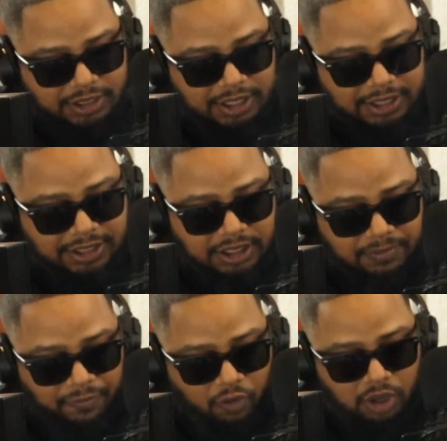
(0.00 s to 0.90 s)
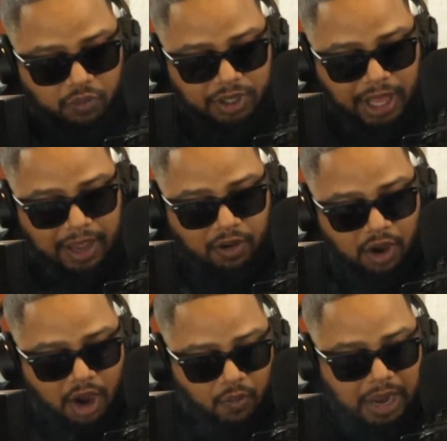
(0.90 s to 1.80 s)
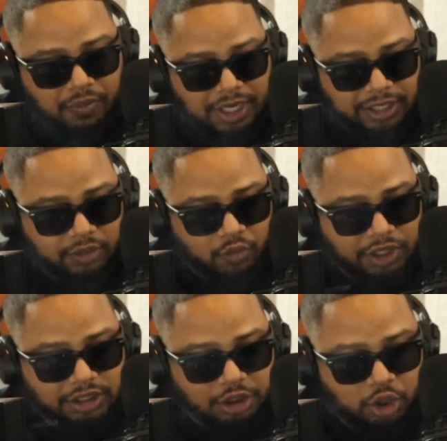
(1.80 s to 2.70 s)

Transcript: into the system, before he went, like right when he went into